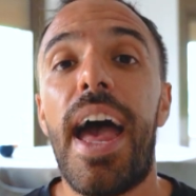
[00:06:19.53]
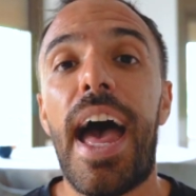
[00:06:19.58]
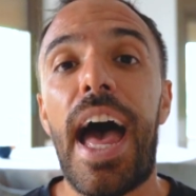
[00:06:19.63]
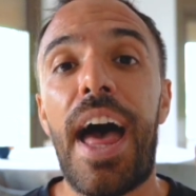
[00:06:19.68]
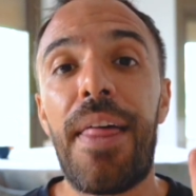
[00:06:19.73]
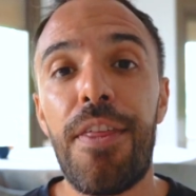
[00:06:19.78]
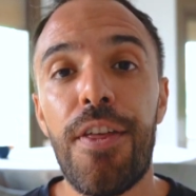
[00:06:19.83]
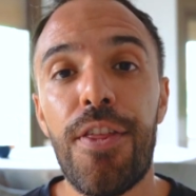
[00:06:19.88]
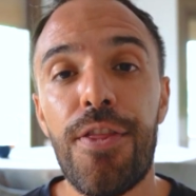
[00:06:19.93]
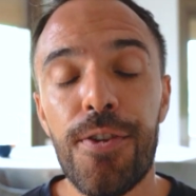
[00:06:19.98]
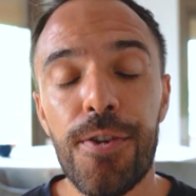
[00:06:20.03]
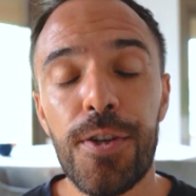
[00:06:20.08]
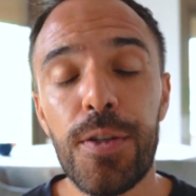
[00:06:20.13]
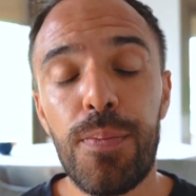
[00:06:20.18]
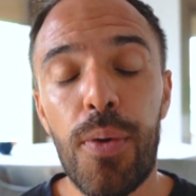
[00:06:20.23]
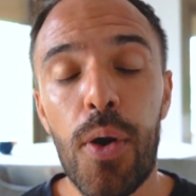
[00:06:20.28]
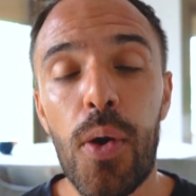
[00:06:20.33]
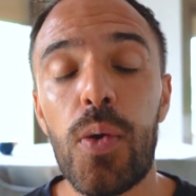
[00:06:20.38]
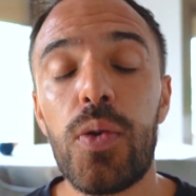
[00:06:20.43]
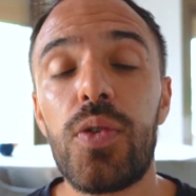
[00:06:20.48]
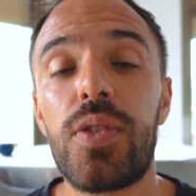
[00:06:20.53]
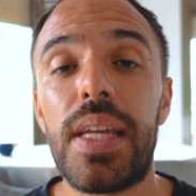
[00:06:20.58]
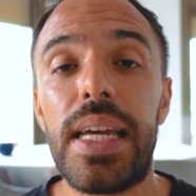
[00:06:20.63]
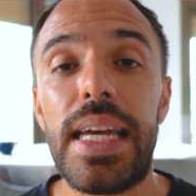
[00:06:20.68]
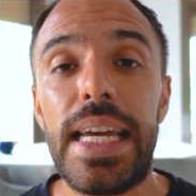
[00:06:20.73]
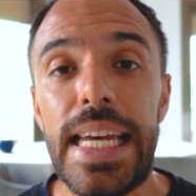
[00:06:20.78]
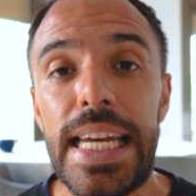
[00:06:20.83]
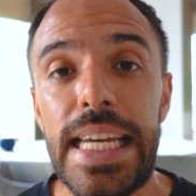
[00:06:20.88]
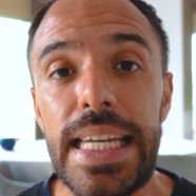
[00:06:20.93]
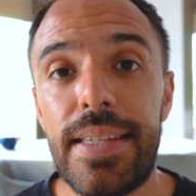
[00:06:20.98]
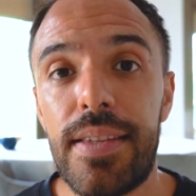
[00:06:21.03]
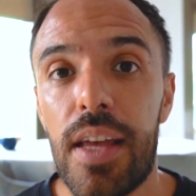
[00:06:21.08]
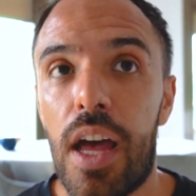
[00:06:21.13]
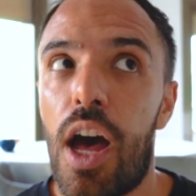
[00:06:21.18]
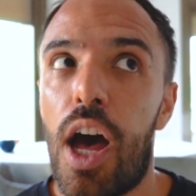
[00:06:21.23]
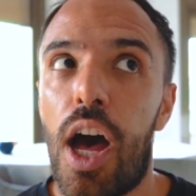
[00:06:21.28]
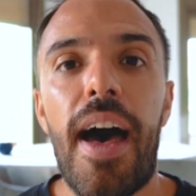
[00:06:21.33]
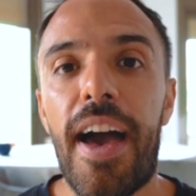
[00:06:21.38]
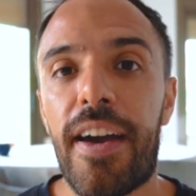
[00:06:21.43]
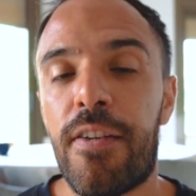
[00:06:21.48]
And the third post is
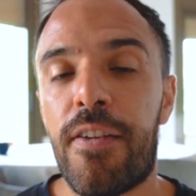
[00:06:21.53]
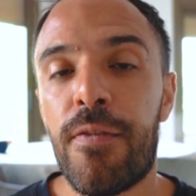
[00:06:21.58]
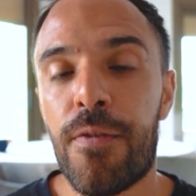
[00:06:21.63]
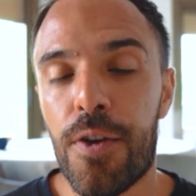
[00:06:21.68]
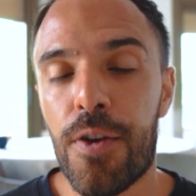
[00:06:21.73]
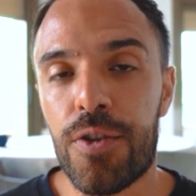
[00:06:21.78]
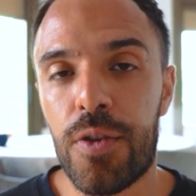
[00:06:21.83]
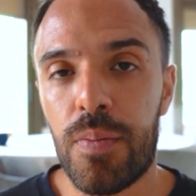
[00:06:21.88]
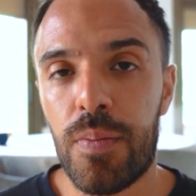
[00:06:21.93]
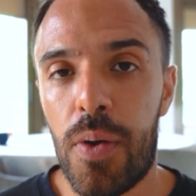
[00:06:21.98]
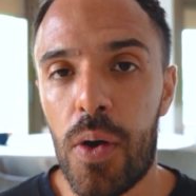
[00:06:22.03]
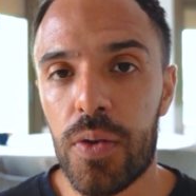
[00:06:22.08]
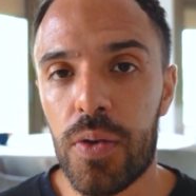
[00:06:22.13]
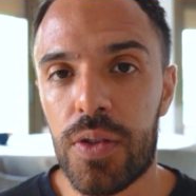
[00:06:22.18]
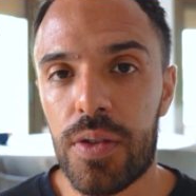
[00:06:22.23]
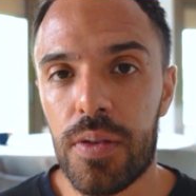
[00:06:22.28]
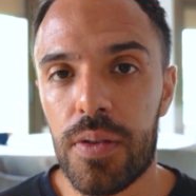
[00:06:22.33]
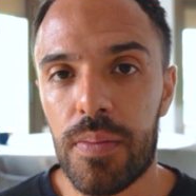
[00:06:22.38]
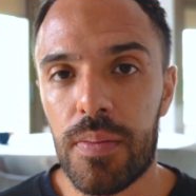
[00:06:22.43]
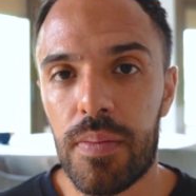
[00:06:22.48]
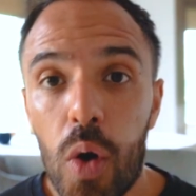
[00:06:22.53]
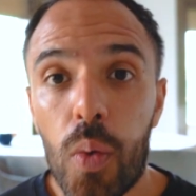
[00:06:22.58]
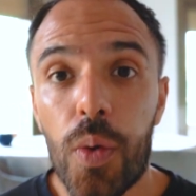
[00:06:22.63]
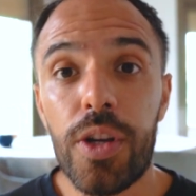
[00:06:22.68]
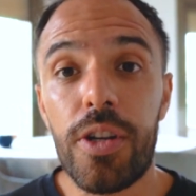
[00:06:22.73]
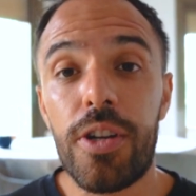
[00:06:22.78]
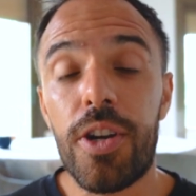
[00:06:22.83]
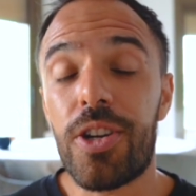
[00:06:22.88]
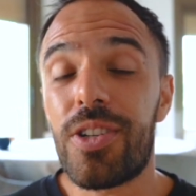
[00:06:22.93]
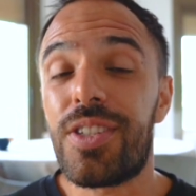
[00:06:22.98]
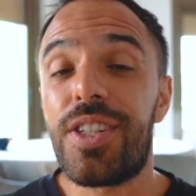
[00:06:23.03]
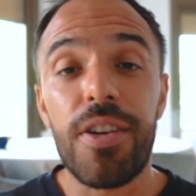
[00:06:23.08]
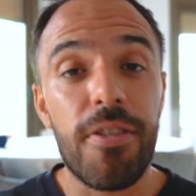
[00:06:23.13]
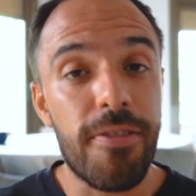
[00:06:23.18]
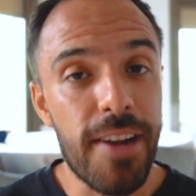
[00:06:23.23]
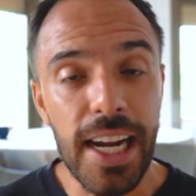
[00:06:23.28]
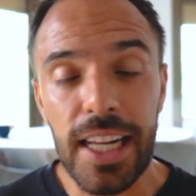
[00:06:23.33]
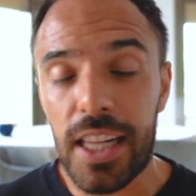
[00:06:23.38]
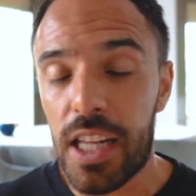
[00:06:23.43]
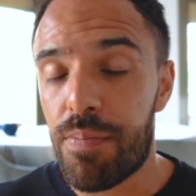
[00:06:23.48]
a conversion post, where you're
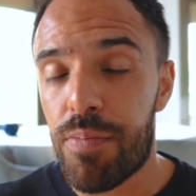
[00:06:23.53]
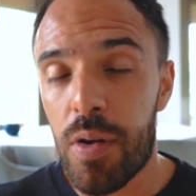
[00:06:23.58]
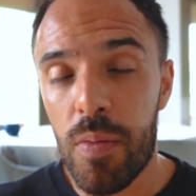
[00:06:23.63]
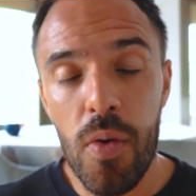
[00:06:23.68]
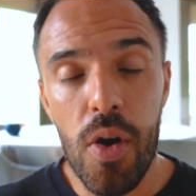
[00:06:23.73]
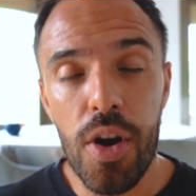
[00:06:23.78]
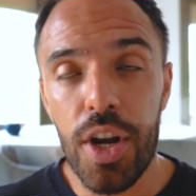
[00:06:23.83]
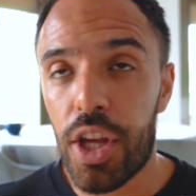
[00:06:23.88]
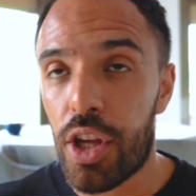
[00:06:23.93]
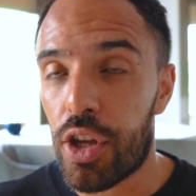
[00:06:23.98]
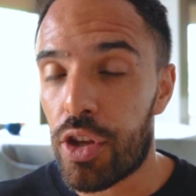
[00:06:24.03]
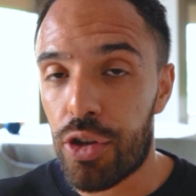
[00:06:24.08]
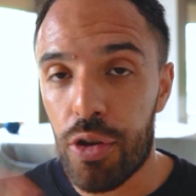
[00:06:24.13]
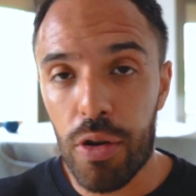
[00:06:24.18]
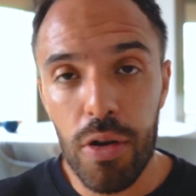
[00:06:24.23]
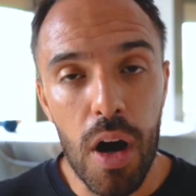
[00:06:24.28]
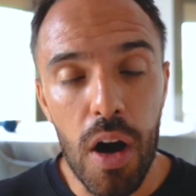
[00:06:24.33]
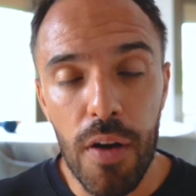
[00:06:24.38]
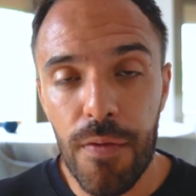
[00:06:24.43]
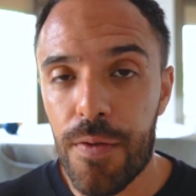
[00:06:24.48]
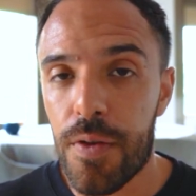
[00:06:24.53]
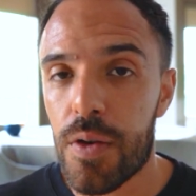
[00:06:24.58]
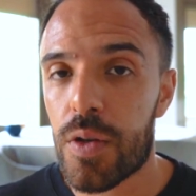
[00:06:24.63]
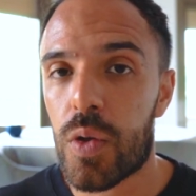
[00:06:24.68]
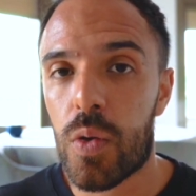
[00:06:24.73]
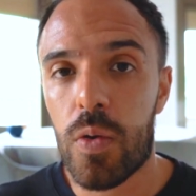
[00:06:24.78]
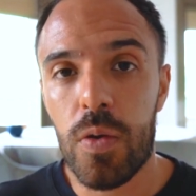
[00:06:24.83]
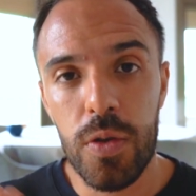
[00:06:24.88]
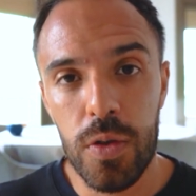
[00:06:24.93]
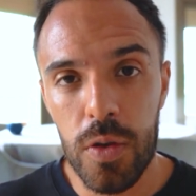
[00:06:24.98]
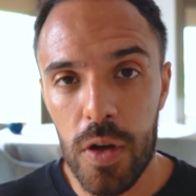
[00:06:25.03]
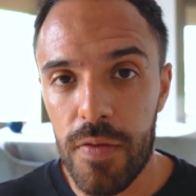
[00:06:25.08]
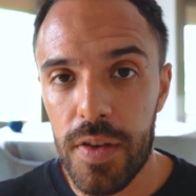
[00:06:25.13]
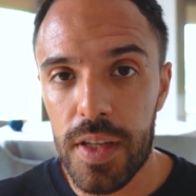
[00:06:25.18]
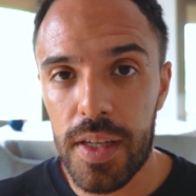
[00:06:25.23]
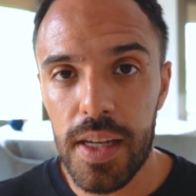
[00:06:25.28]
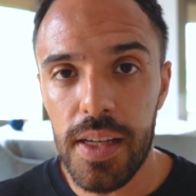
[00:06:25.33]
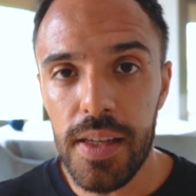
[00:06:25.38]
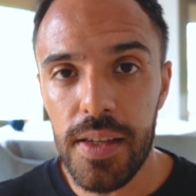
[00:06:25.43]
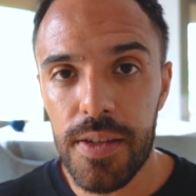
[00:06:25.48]
directly promoting your offers or
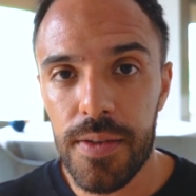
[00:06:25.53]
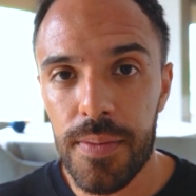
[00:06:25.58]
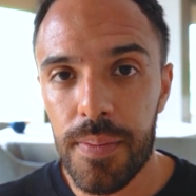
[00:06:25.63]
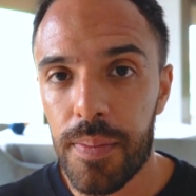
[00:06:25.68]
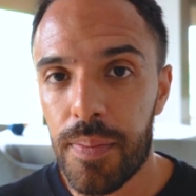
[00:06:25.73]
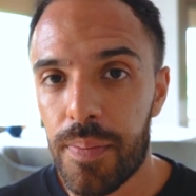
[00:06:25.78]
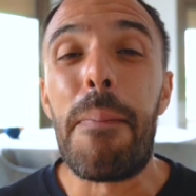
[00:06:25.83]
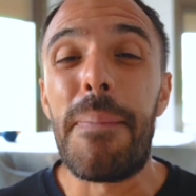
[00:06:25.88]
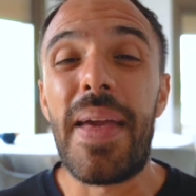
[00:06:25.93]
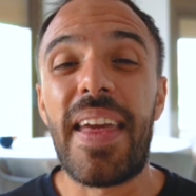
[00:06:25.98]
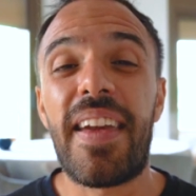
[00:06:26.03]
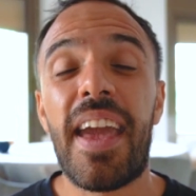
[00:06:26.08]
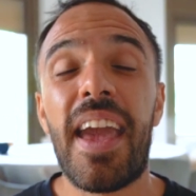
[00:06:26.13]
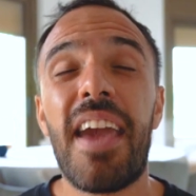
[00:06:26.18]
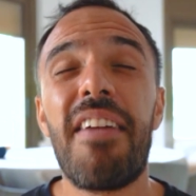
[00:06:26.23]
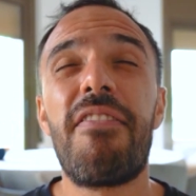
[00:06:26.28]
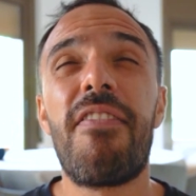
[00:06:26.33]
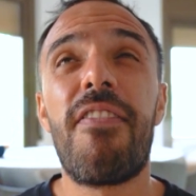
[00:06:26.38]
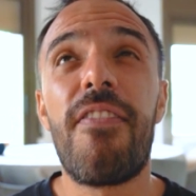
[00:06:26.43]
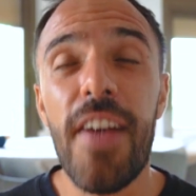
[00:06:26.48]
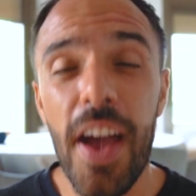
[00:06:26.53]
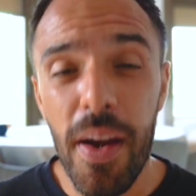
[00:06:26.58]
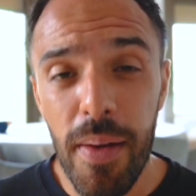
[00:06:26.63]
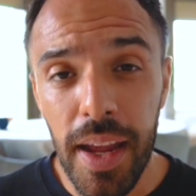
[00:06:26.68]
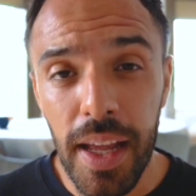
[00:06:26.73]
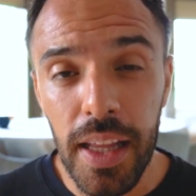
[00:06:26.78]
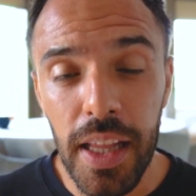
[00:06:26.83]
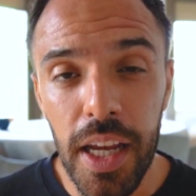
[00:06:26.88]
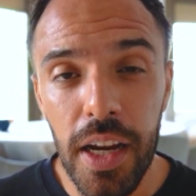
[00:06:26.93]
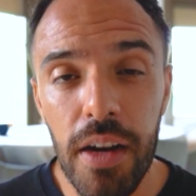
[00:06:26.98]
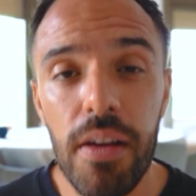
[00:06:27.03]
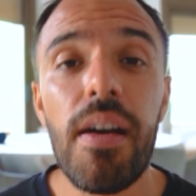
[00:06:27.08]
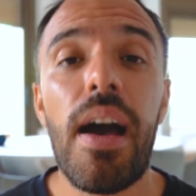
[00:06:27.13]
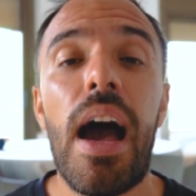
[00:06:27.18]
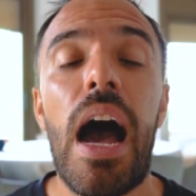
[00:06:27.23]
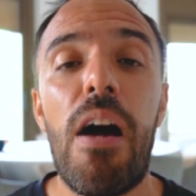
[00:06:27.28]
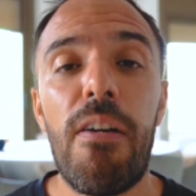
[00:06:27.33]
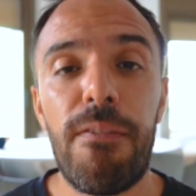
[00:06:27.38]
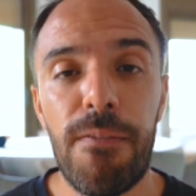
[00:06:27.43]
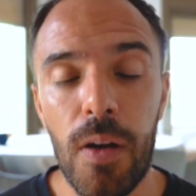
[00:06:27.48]
services, making it very clear
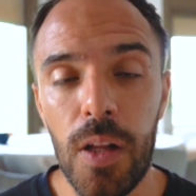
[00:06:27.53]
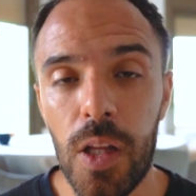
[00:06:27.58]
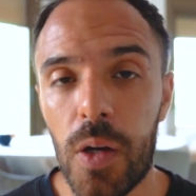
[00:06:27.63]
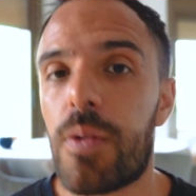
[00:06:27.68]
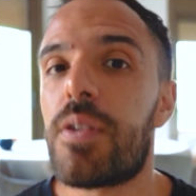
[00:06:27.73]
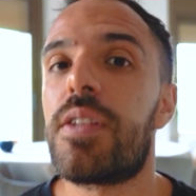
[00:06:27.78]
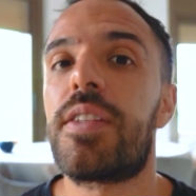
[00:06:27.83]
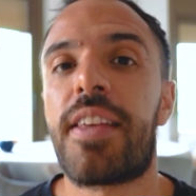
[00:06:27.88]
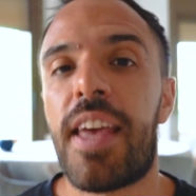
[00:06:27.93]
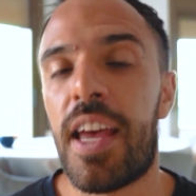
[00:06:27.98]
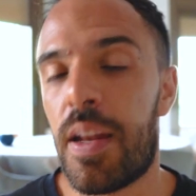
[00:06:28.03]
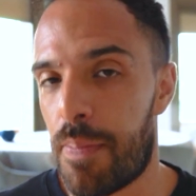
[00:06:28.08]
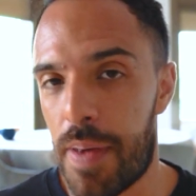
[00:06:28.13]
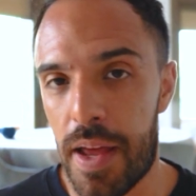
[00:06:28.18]
how followers can